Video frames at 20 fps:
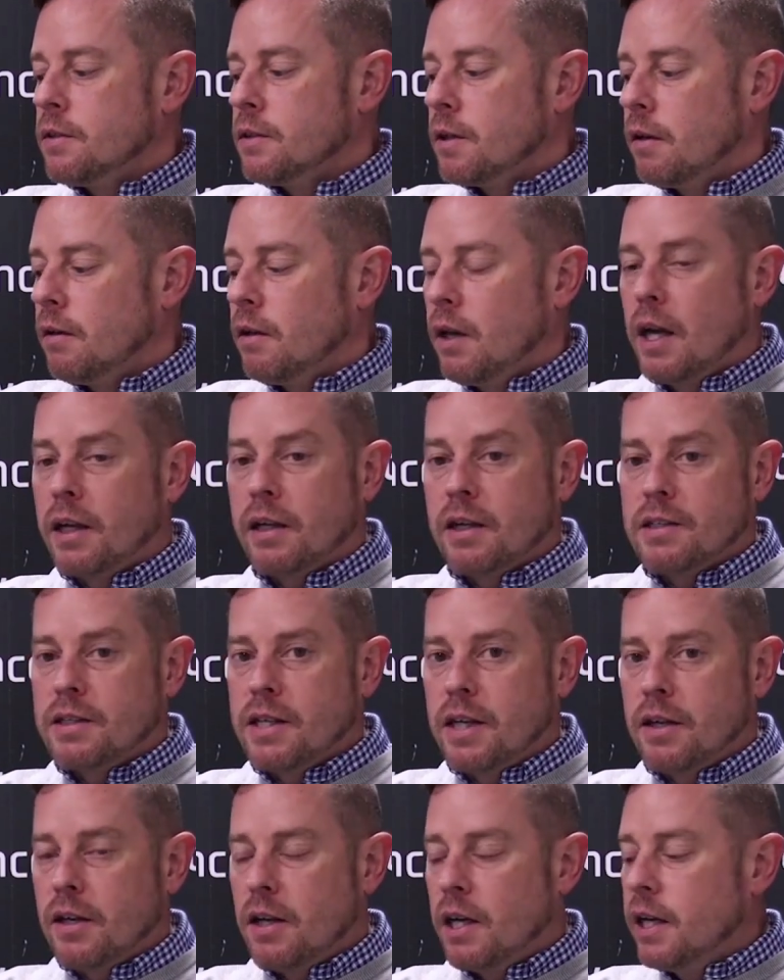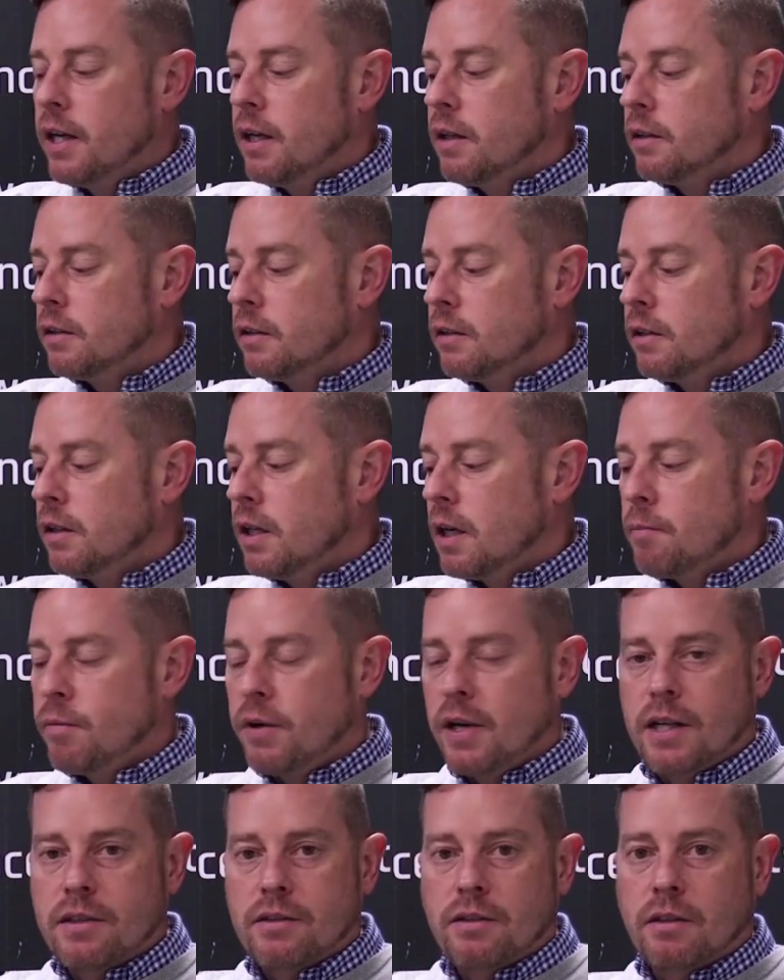So like I said earlier, I
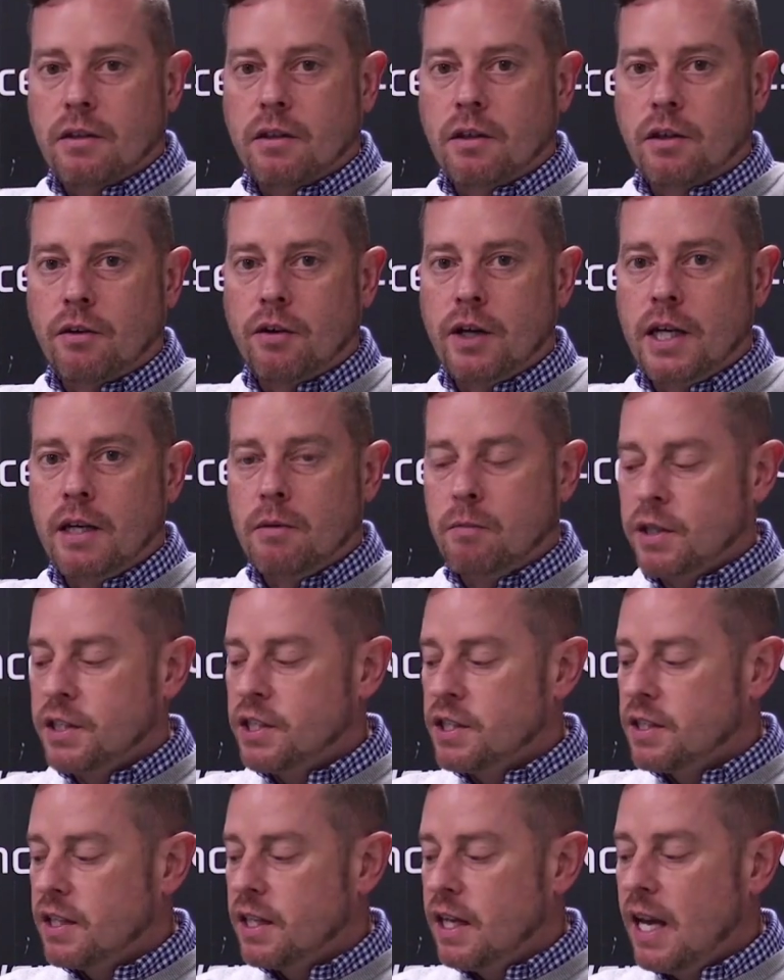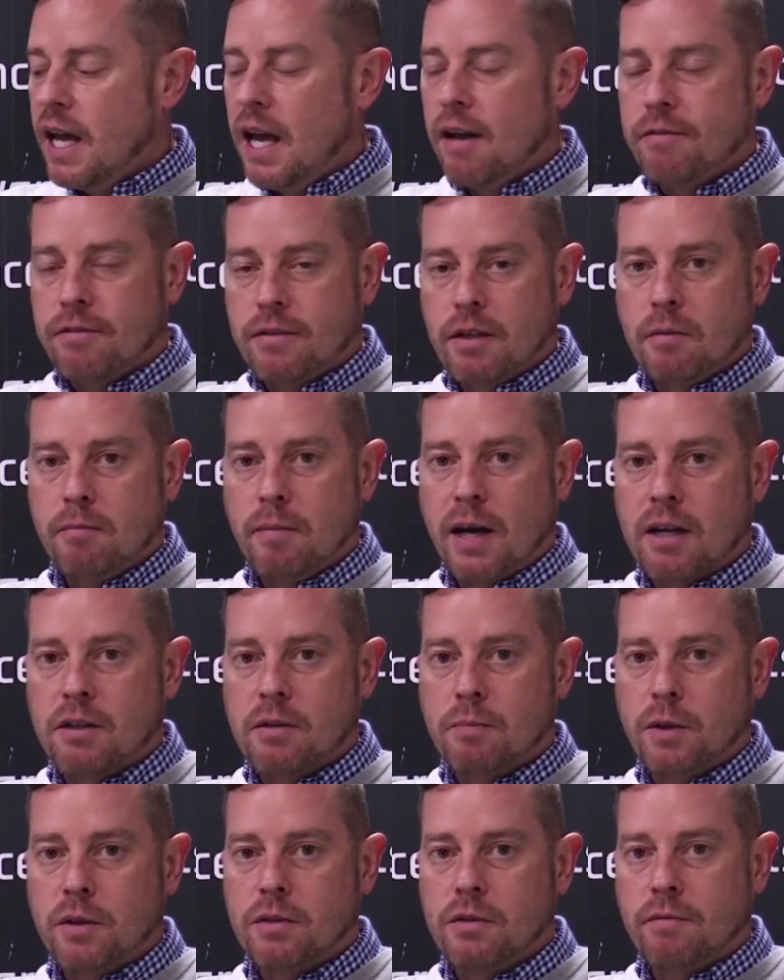press green, which is the left
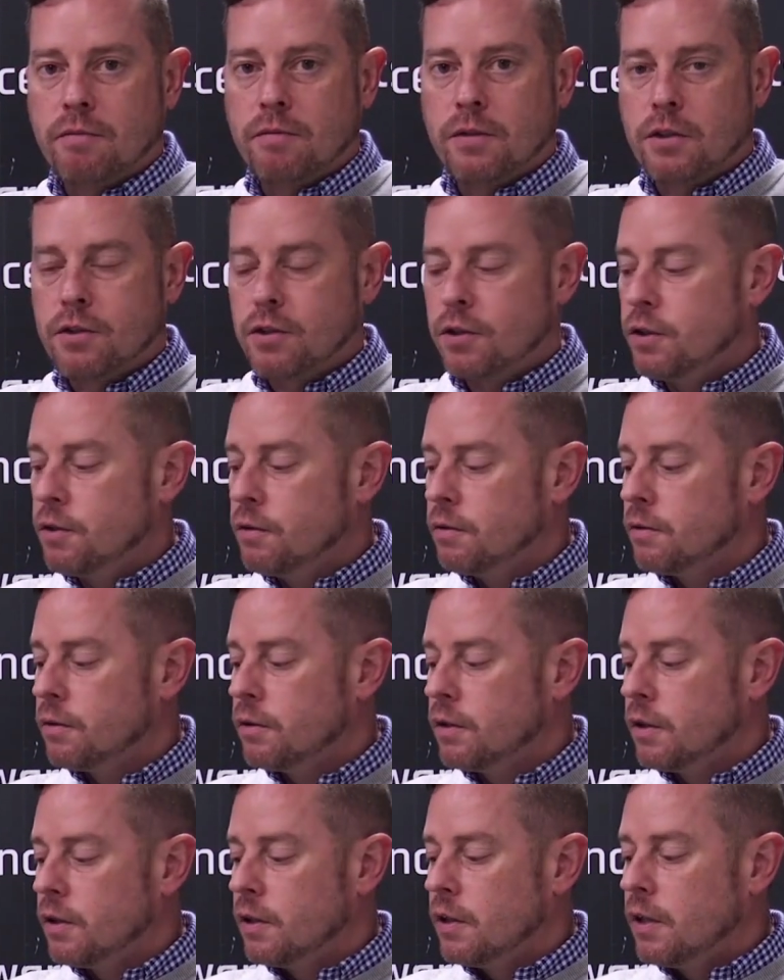mouse button for true,